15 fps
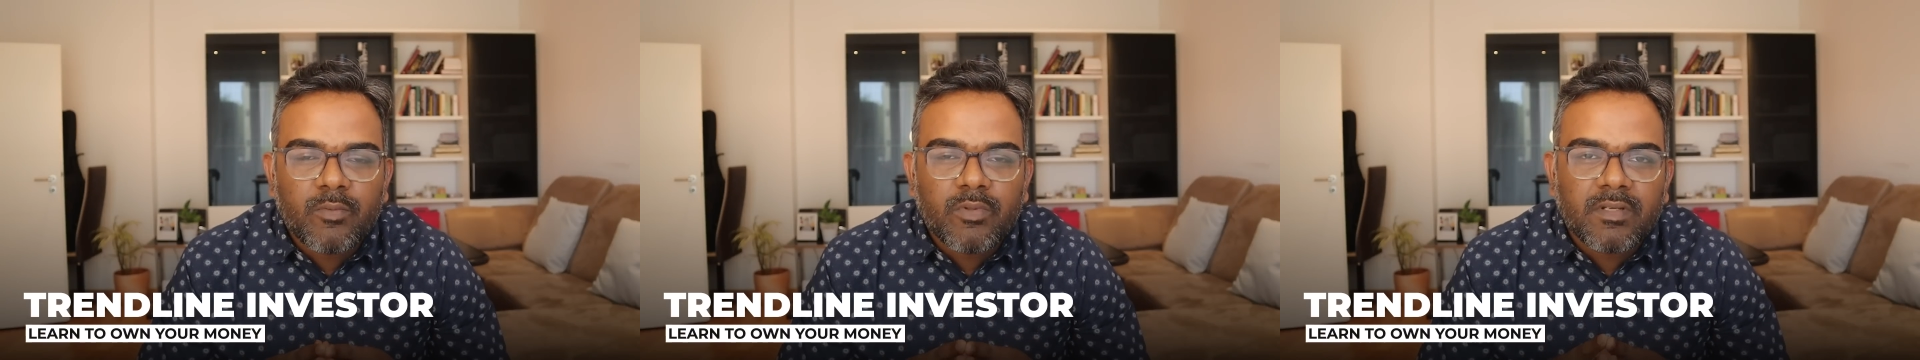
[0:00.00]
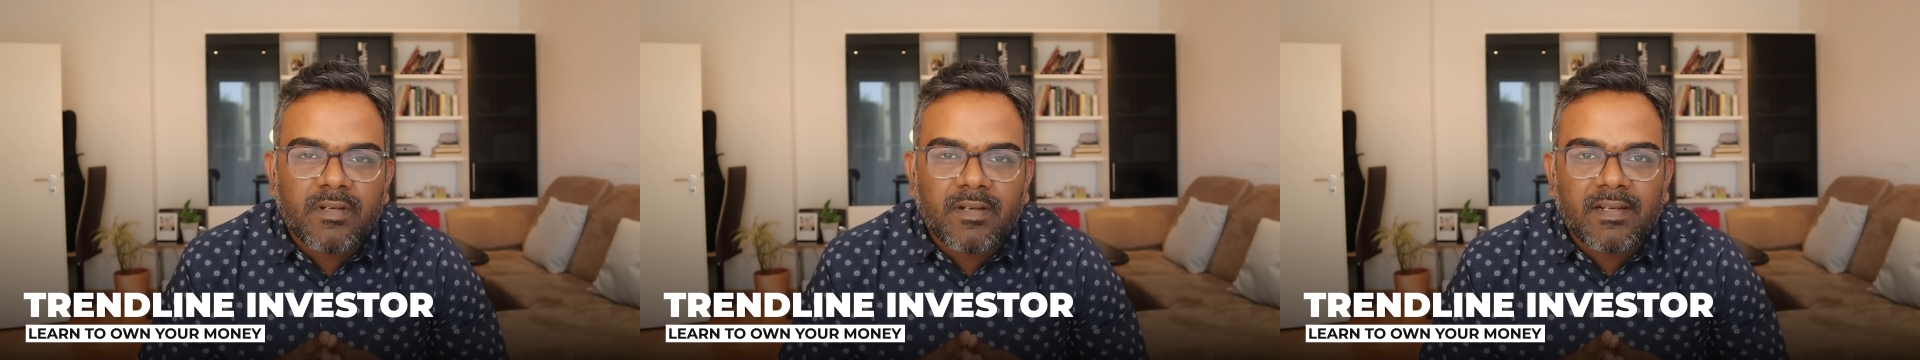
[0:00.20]

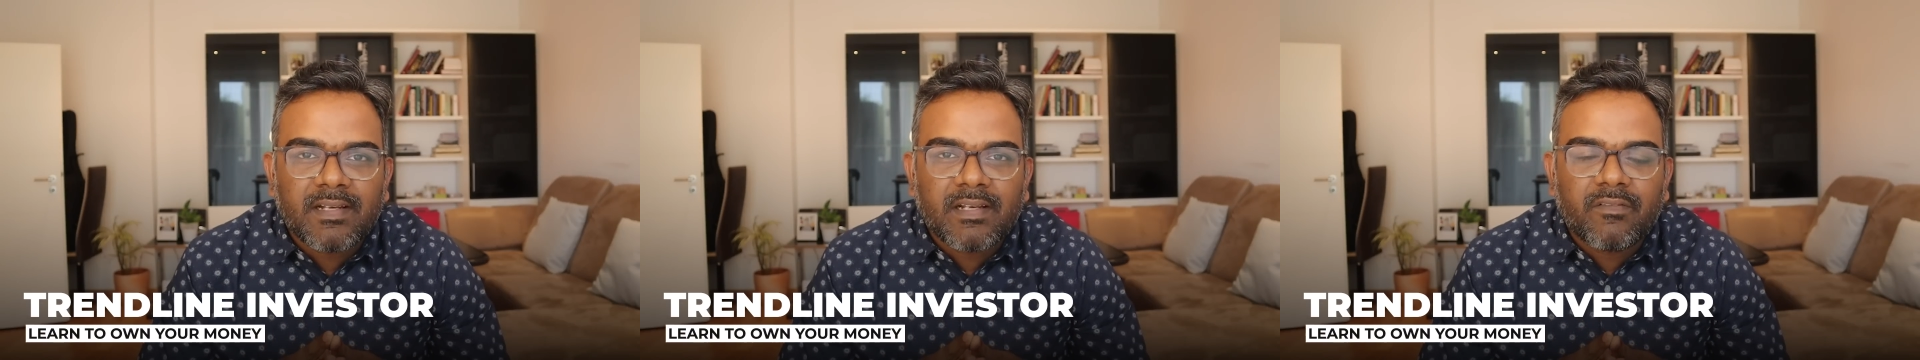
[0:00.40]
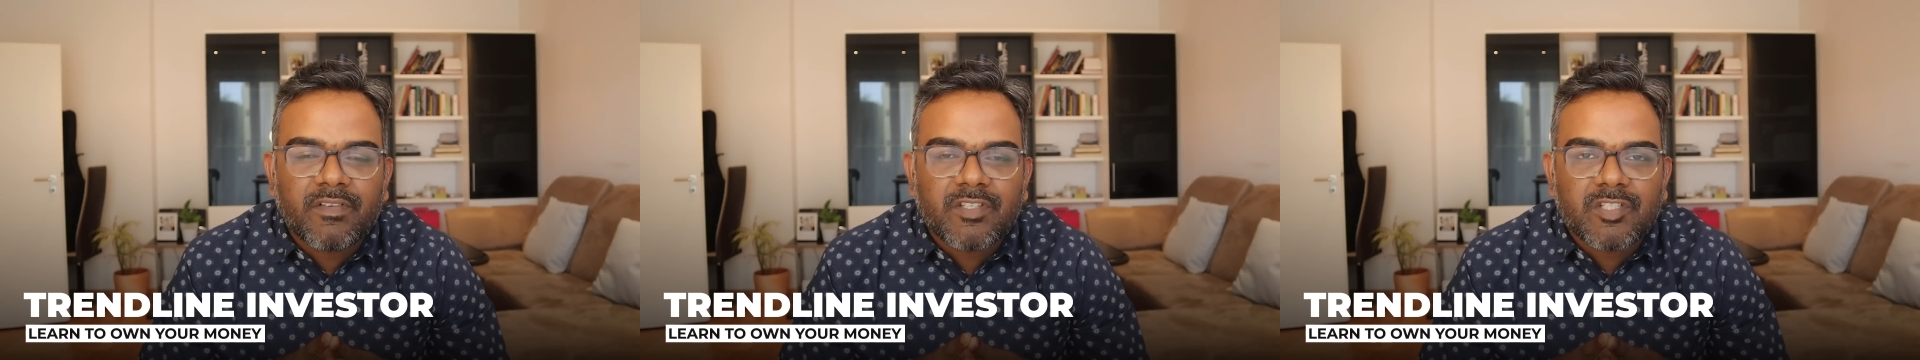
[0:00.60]
to the
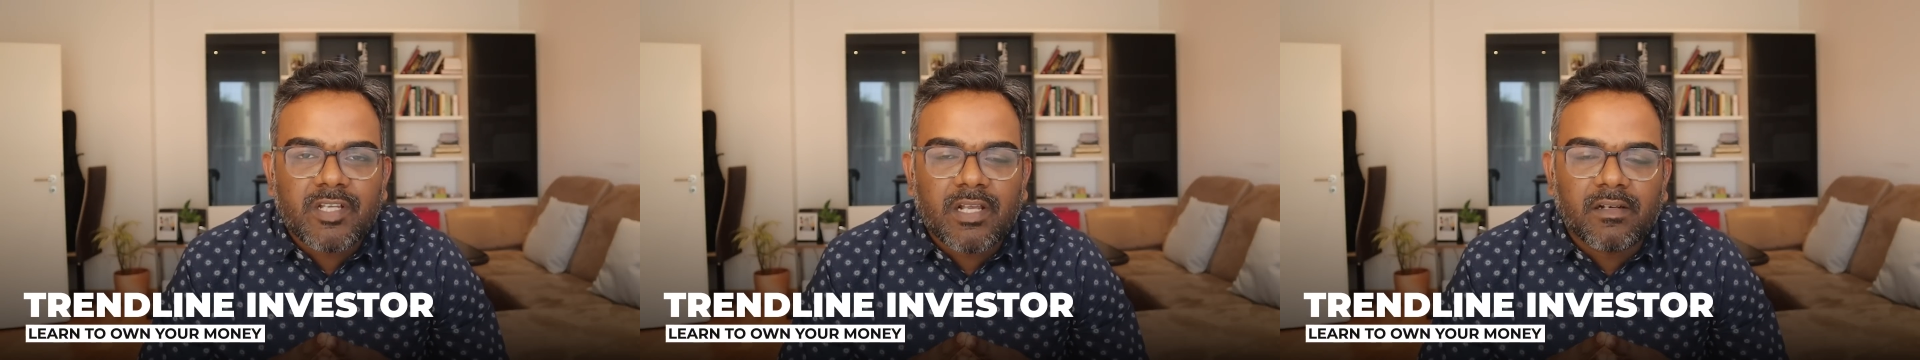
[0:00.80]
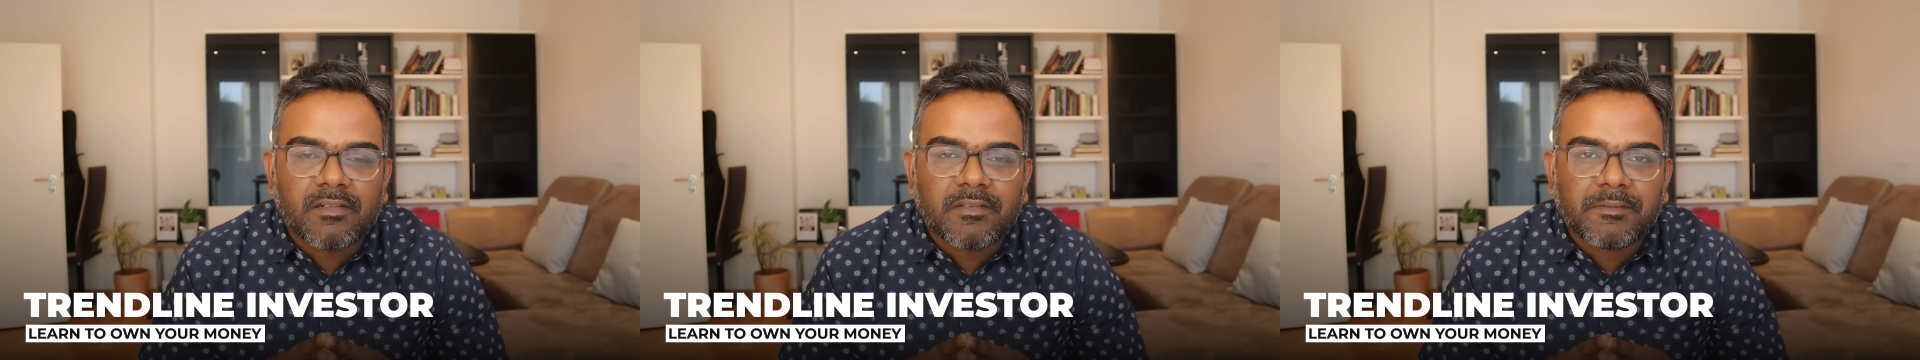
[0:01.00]
Trendline Invest
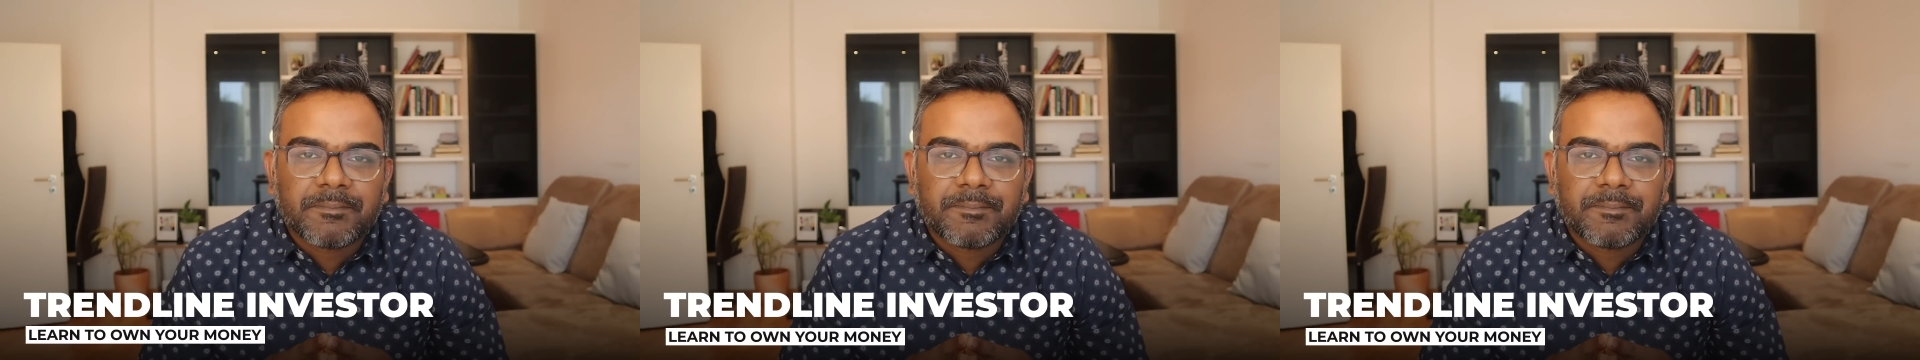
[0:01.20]
channel.